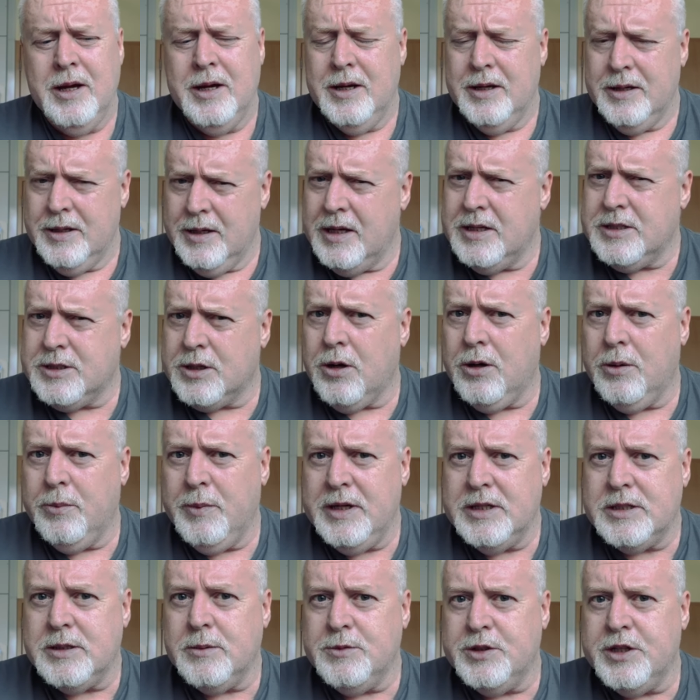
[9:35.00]
there's going to be
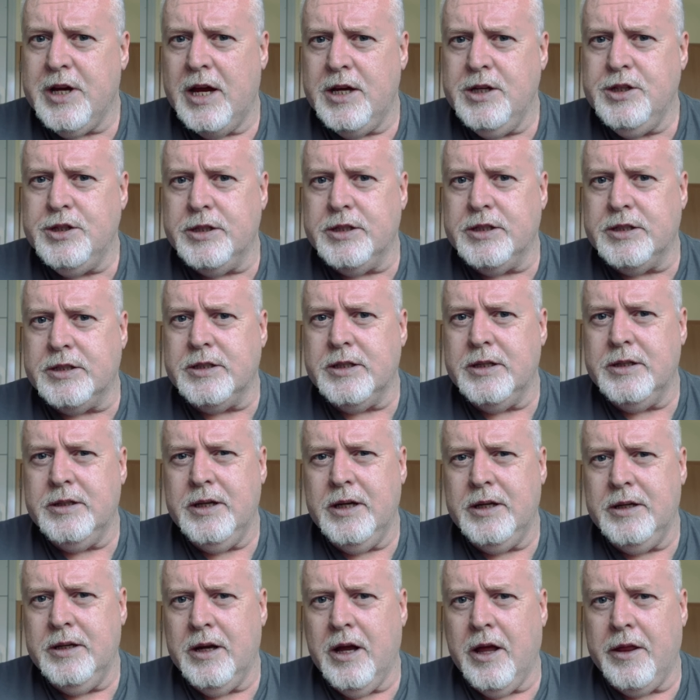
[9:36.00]
some changes
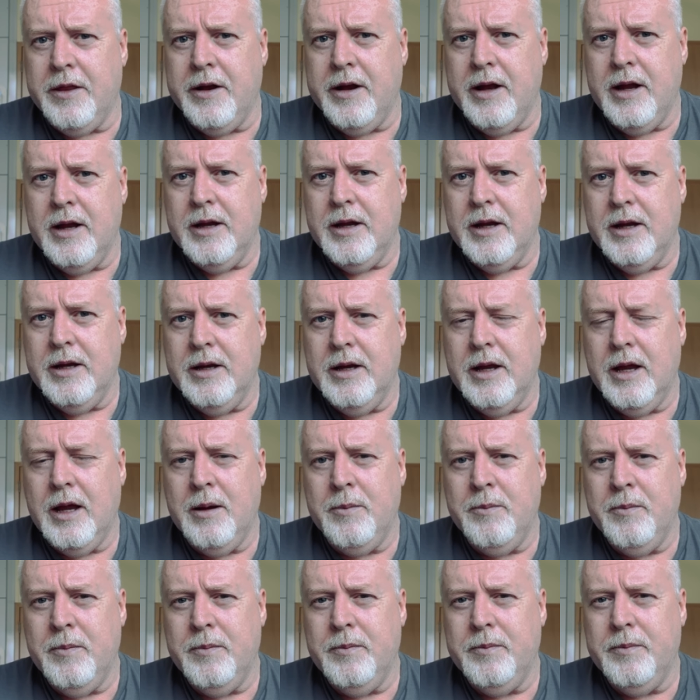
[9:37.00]
in other
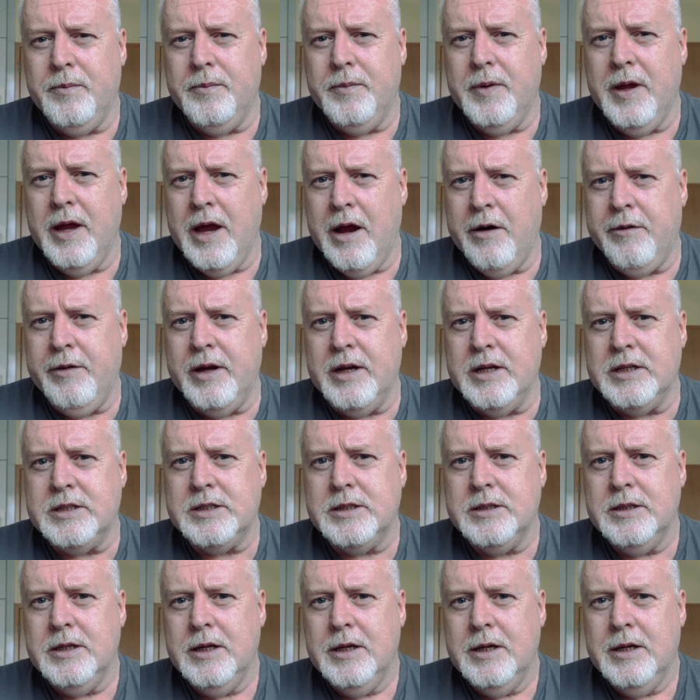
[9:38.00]
areas.
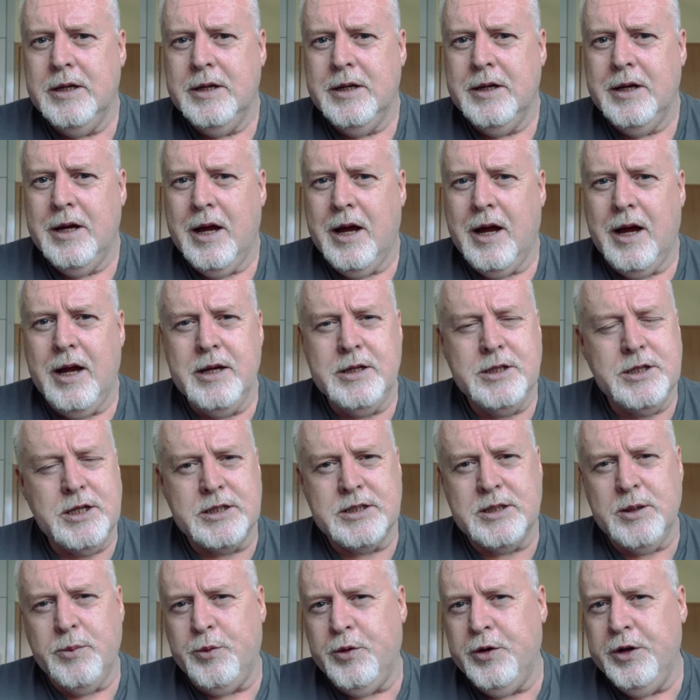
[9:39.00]
I
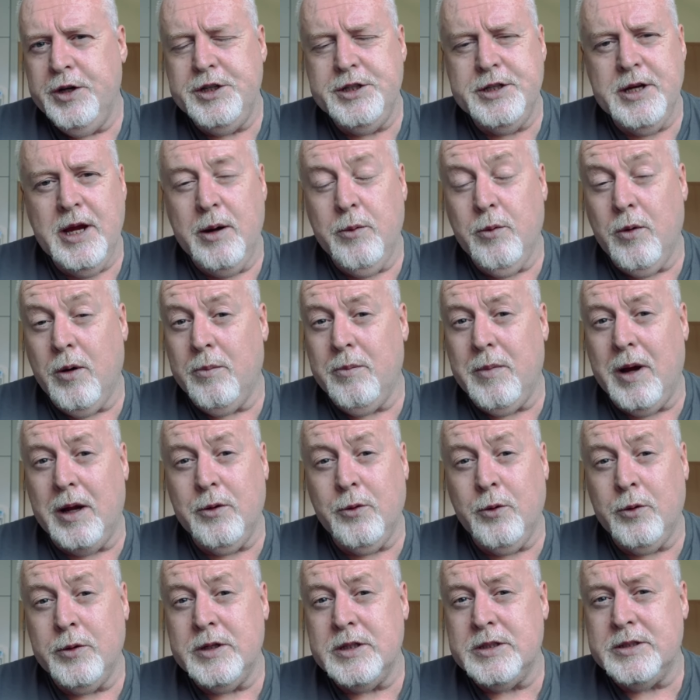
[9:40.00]
just appreciate what my
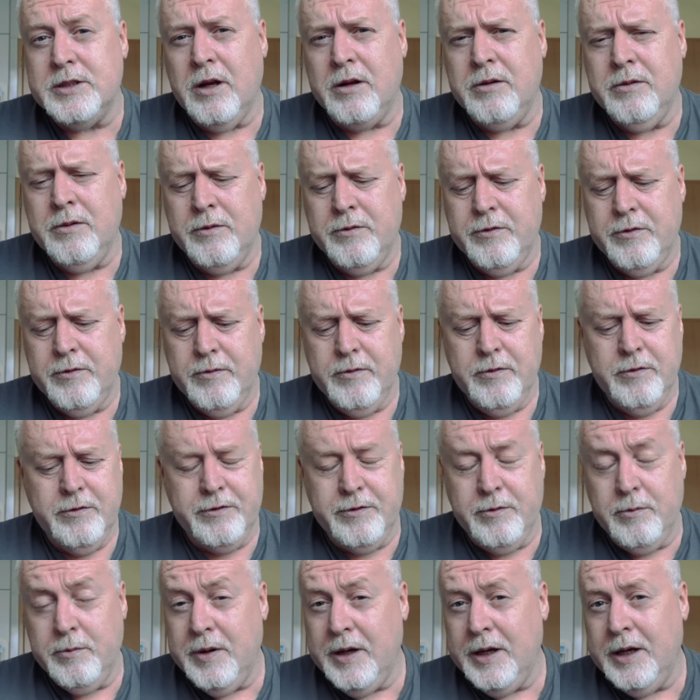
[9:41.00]
Lord has done
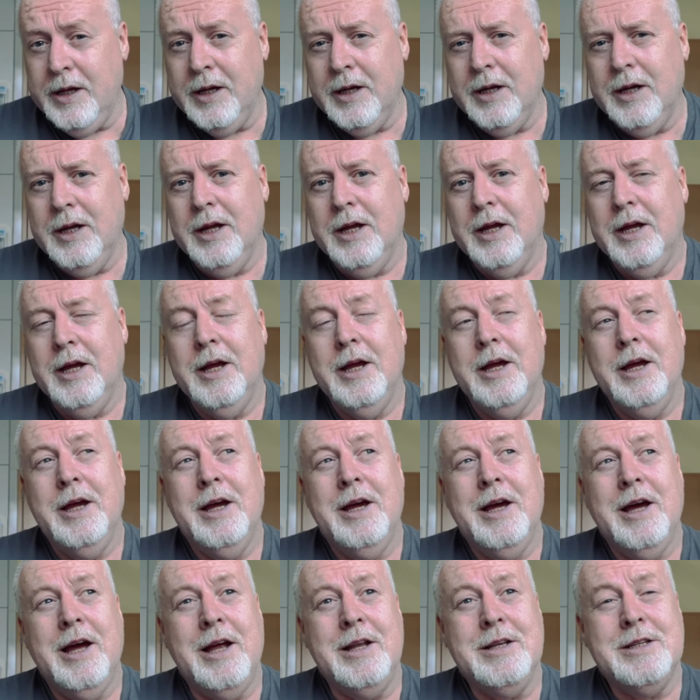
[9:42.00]
for me.
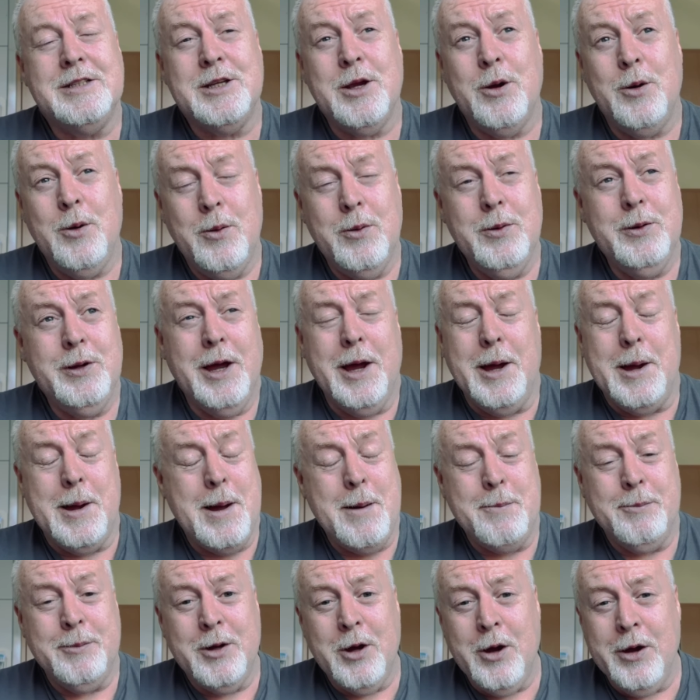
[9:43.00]
And so, yeah,
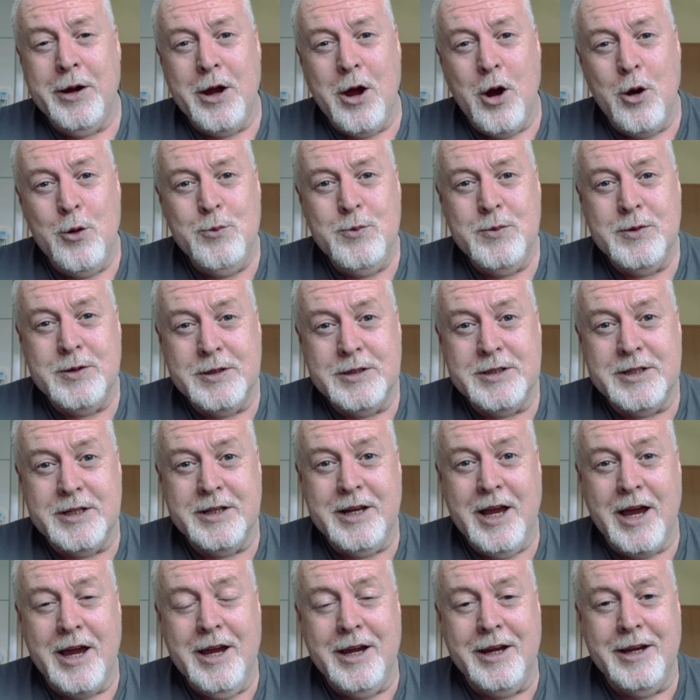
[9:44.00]
I'm going home
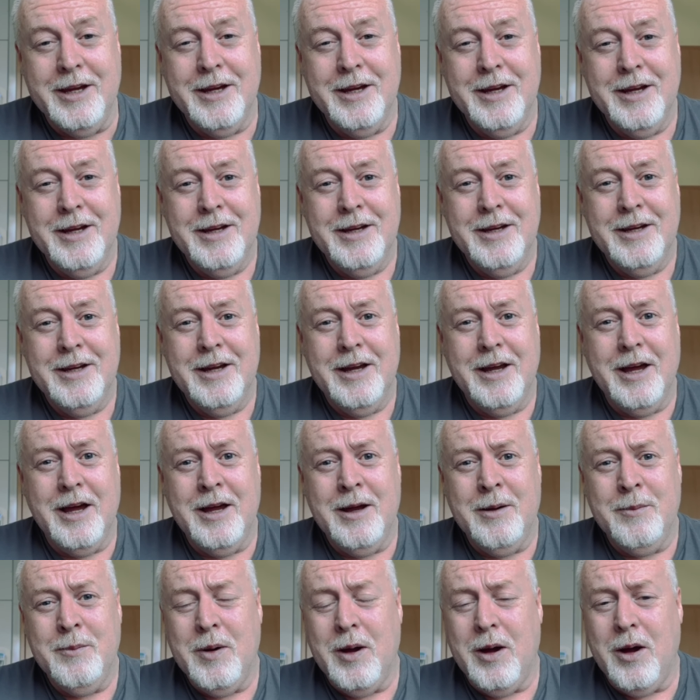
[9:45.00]
today.
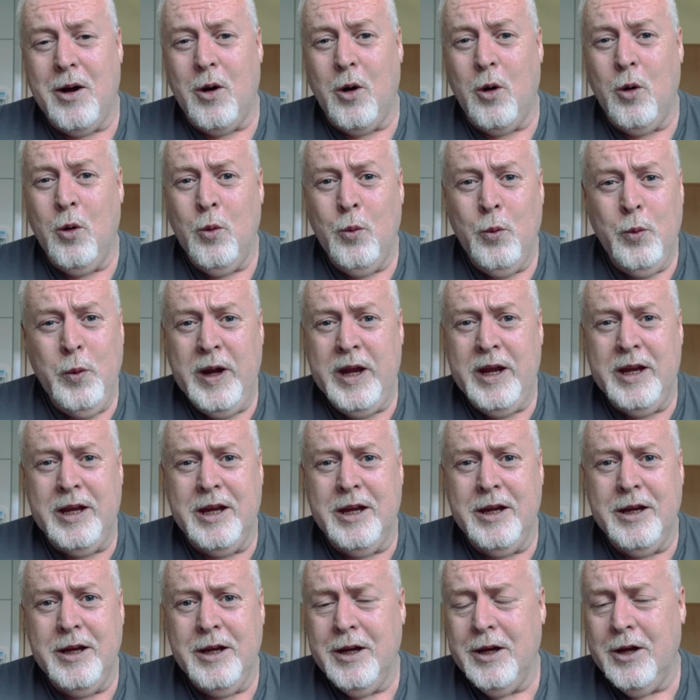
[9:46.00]
A whole
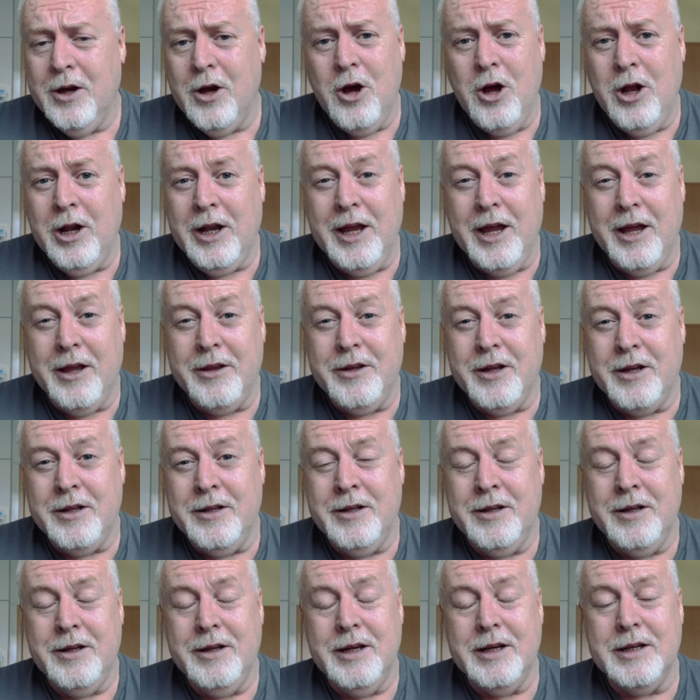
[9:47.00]
week earlier
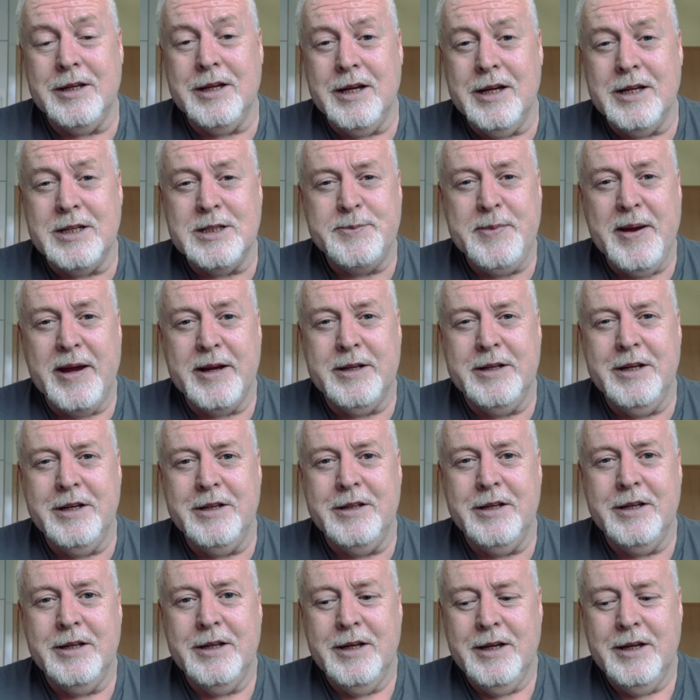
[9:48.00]
than expected.